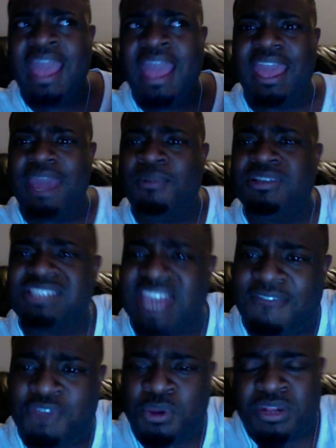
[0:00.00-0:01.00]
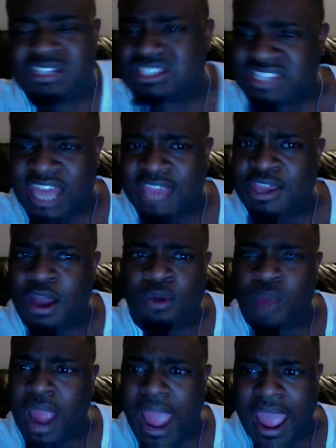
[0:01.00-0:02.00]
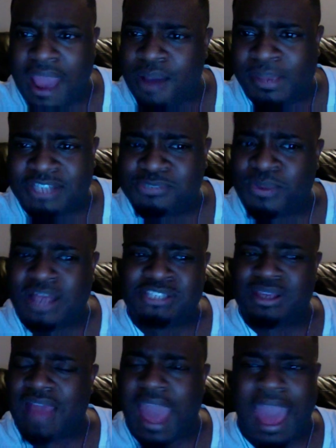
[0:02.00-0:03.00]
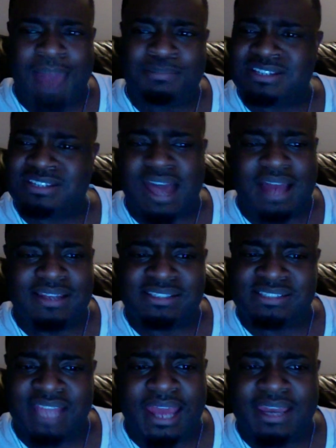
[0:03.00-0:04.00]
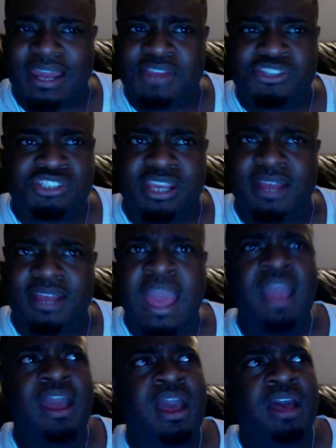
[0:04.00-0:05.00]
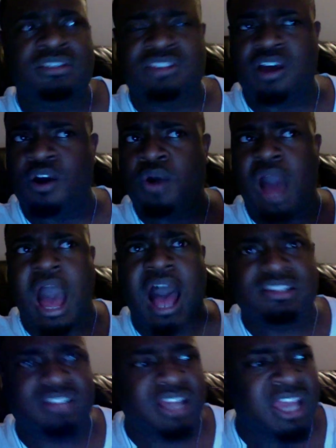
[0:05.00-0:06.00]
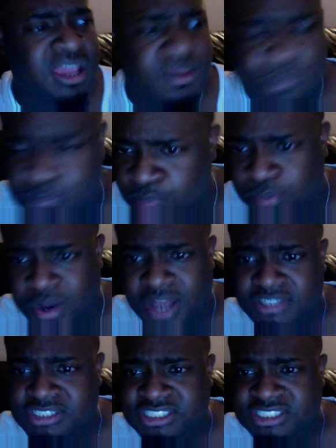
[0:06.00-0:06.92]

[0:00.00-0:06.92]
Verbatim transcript: It was time for you to stand your ground, bitch. What's your I just don't understand that shit. So Joseline punched